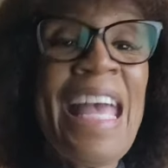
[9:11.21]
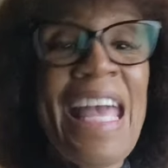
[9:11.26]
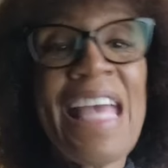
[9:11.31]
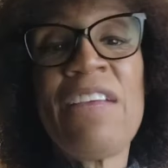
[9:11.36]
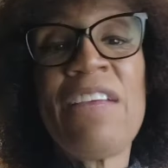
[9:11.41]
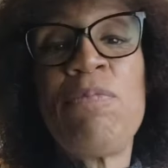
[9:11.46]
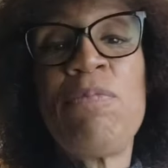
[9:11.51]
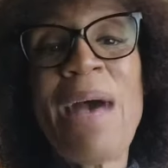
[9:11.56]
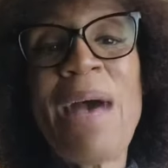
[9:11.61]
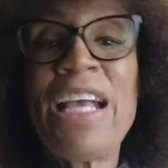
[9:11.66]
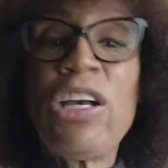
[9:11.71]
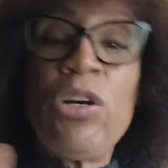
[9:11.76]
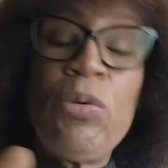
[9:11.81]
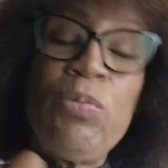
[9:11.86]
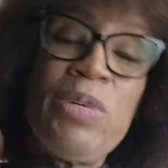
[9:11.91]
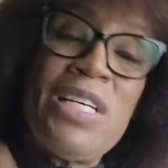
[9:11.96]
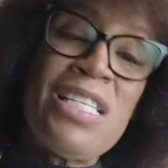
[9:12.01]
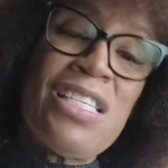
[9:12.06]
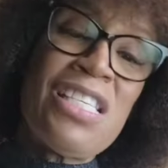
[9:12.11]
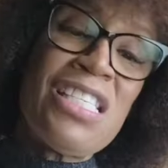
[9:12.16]
And if Michael
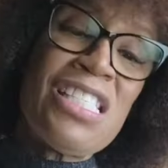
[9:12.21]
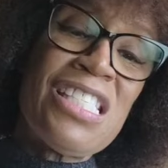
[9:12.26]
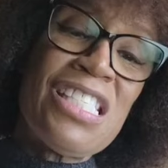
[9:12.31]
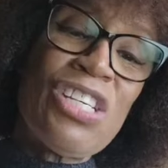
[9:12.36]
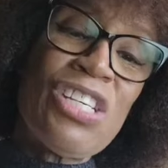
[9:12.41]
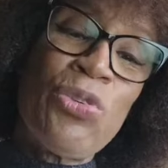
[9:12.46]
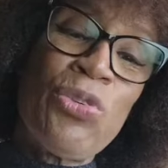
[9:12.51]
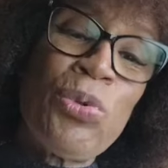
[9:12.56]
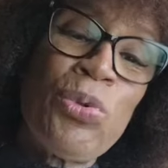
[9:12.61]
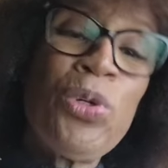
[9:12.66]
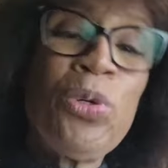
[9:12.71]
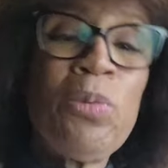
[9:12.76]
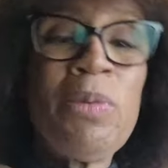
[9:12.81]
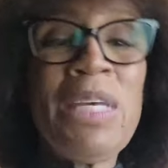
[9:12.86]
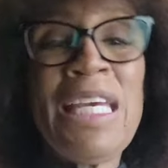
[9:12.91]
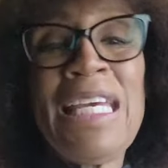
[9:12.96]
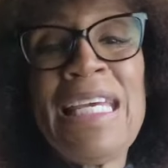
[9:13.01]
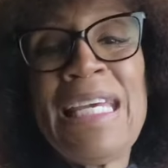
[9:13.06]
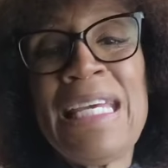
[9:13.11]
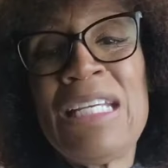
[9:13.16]
was
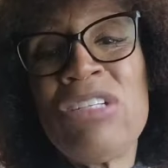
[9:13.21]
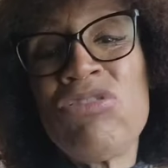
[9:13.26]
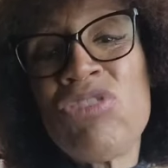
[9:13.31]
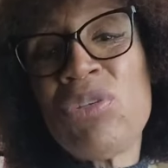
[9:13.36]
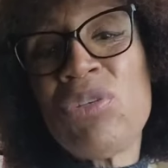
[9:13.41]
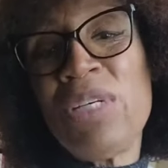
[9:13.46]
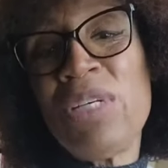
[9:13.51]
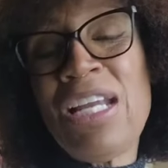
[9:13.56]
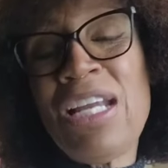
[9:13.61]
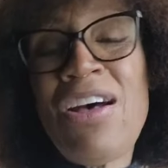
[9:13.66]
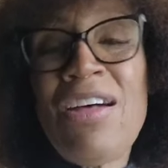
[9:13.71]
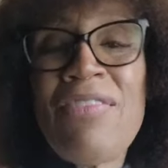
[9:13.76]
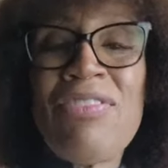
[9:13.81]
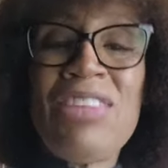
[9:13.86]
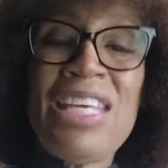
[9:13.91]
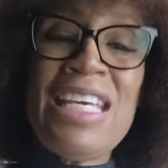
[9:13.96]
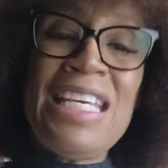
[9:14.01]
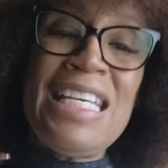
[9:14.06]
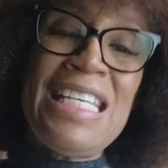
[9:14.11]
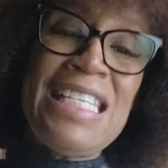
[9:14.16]
grooming and doing all
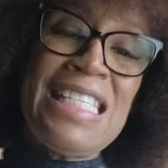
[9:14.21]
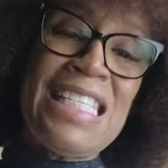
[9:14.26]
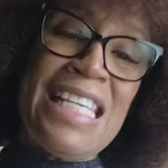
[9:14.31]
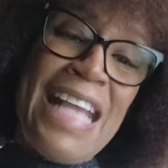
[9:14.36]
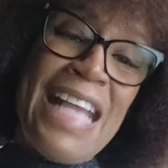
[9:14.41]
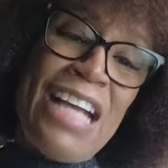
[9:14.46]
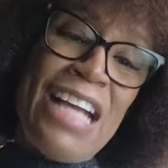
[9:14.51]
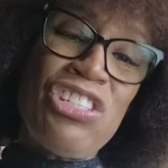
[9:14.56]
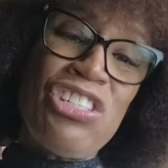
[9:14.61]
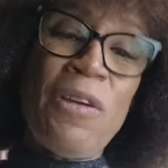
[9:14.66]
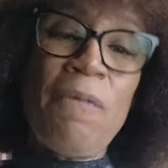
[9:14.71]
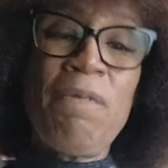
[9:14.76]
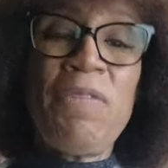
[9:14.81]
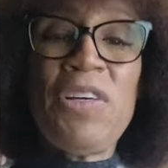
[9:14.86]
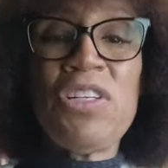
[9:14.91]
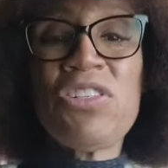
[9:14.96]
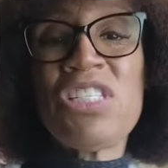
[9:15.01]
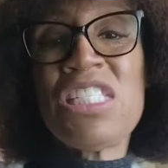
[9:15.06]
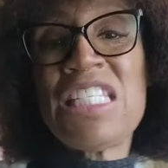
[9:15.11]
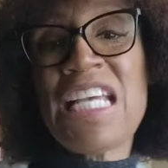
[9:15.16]
this, and that's your
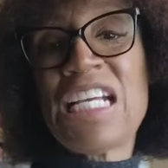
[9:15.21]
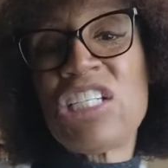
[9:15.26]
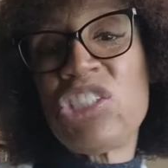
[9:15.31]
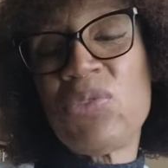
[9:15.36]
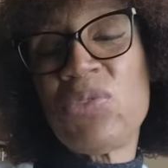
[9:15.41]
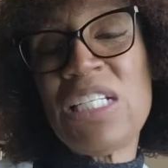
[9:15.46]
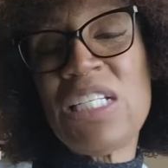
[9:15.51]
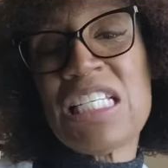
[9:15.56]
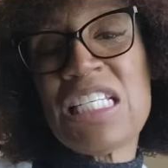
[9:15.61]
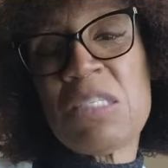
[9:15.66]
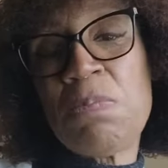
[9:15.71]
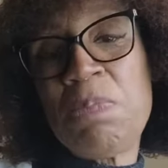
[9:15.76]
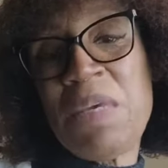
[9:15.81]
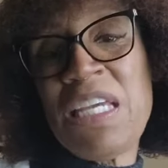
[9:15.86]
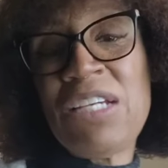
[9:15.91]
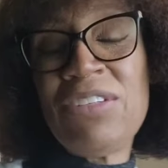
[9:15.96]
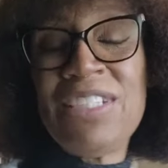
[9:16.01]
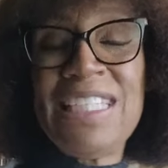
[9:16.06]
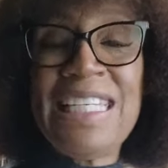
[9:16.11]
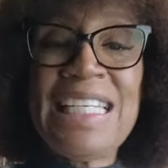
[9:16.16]
first sexual
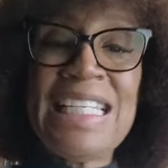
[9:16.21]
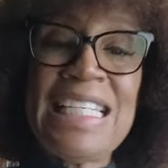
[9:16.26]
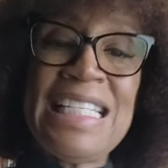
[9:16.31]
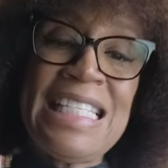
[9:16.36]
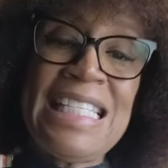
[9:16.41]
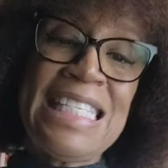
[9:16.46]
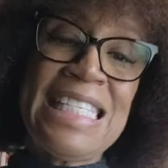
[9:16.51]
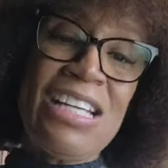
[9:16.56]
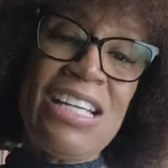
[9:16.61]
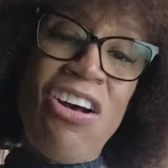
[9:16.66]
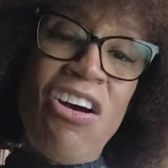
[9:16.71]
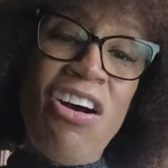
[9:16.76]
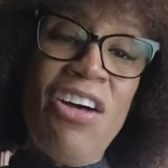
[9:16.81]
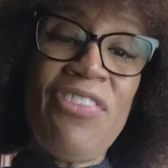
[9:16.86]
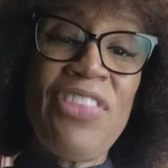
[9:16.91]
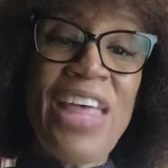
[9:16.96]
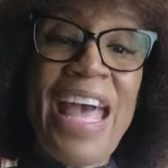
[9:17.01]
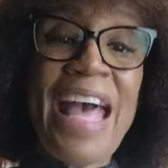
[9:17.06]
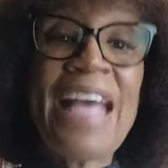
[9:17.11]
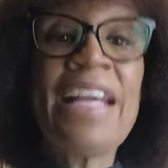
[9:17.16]
experience and all
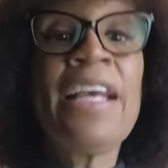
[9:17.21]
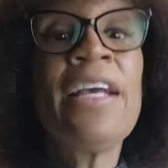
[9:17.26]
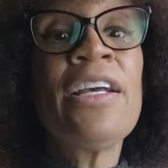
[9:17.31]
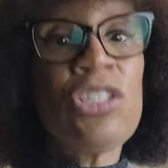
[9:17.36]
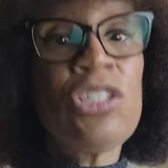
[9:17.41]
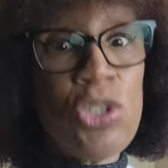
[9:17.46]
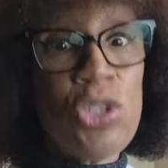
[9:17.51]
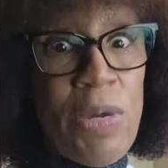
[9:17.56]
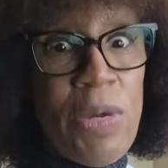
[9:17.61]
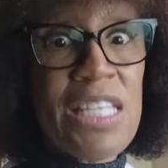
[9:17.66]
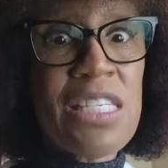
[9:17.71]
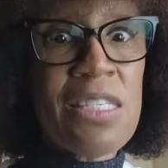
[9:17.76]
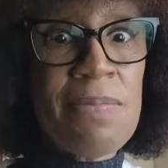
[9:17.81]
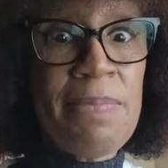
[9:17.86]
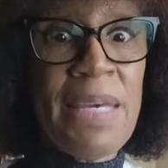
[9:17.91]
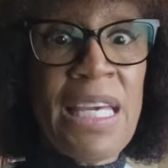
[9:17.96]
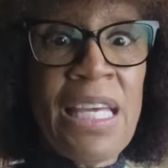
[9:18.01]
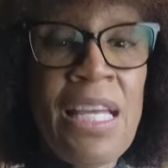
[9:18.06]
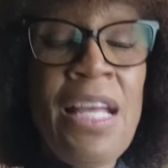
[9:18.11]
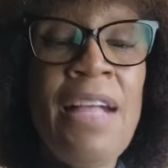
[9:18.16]
that, trust
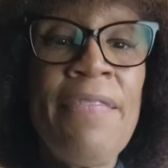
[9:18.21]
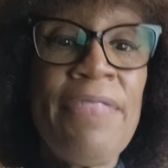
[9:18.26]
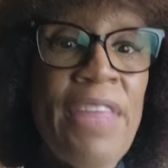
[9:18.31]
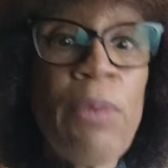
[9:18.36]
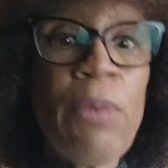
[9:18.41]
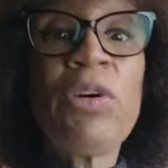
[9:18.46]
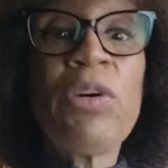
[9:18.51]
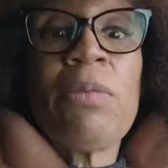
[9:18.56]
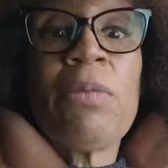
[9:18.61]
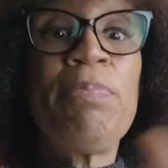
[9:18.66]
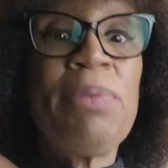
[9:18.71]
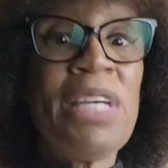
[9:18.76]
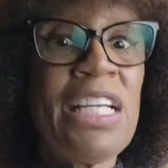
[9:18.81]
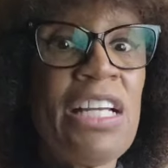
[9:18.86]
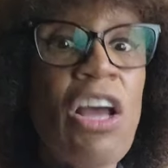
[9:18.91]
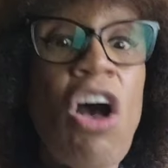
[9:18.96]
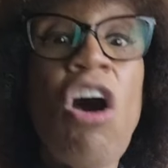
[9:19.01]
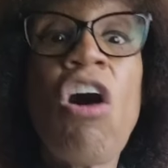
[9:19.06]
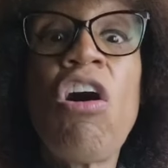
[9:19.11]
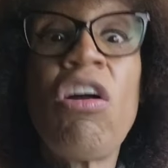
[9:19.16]
me, they would have
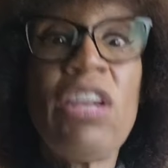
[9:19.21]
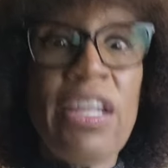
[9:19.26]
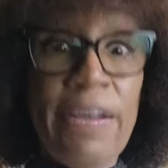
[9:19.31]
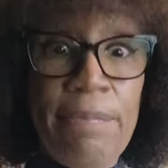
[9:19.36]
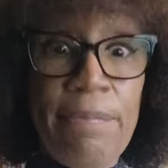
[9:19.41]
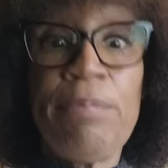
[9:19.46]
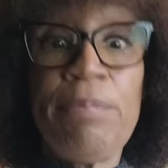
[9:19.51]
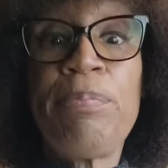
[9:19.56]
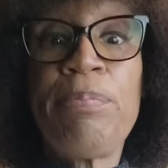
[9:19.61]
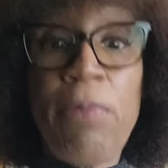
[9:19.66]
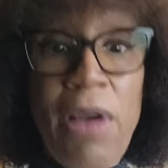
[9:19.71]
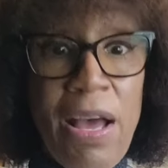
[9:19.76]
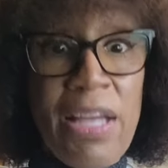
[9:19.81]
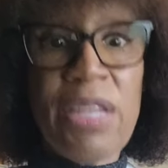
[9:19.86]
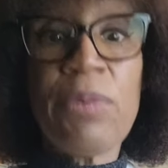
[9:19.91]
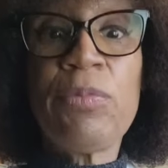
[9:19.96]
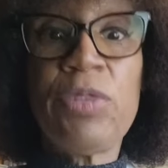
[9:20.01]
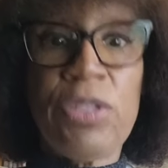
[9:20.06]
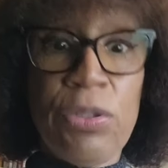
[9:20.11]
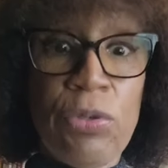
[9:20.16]
been, all of them
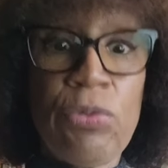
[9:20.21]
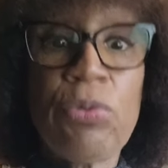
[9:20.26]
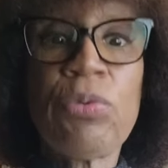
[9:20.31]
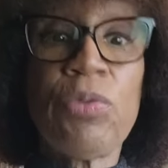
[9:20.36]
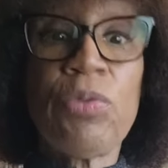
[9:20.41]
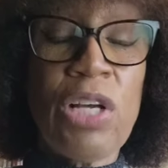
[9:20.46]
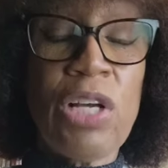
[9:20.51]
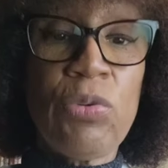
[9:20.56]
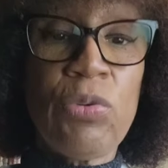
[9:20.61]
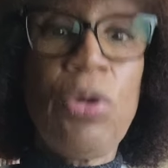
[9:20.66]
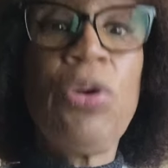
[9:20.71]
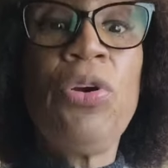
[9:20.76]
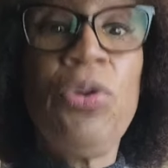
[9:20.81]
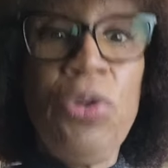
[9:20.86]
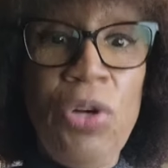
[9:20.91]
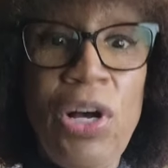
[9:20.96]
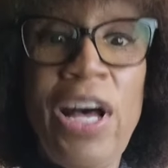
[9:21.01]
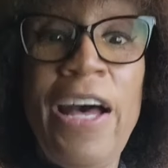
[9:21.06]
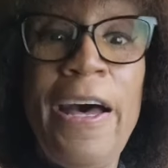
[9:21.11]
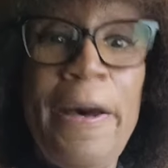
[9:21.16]
probably would have grew
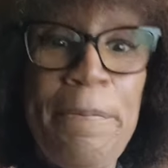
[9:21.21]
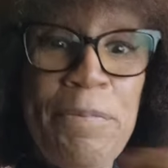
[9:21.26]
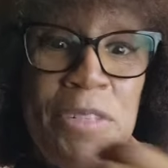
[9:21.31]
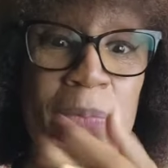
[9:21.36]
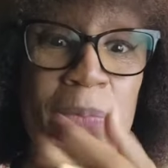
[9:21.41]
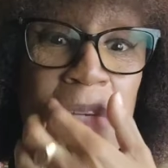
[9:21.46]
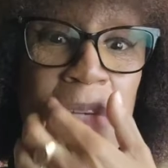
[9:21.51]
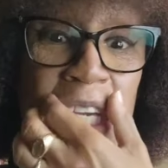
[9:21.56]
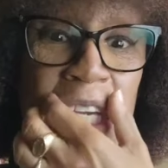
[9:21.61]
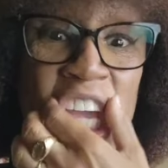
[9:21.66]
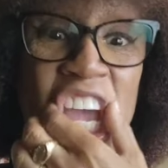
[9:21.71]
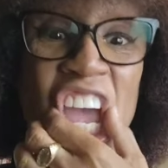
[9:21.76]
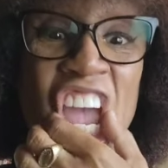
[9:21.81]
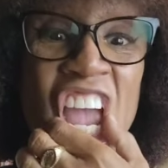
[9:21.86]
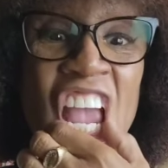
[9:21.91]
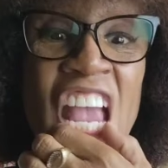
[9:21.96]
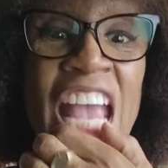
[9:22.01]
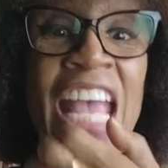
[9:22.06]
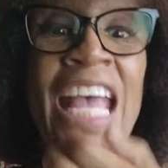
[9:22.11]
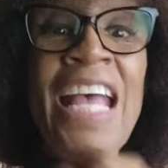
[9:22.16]
up to be
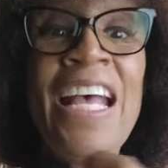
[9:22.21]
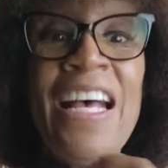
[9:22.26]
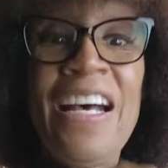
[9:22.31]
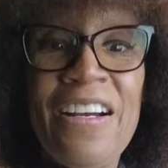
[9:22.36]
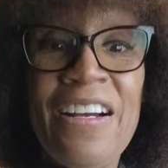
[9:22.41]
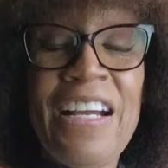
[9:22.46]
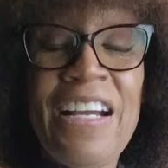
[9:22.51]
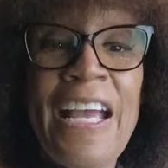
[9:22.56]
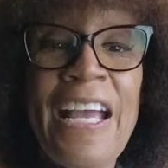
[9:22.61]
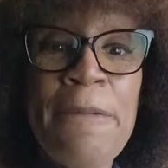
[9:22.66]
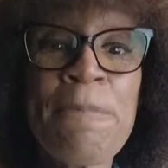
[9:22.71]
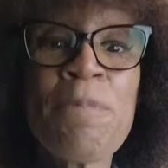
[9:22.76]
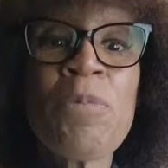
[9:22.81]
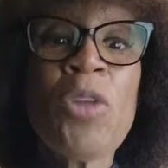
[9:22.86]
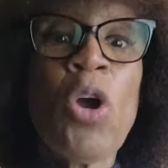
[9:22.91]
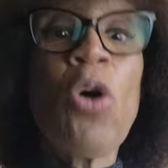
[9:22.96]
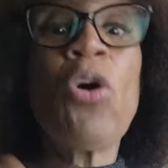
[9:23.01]
gay, all right?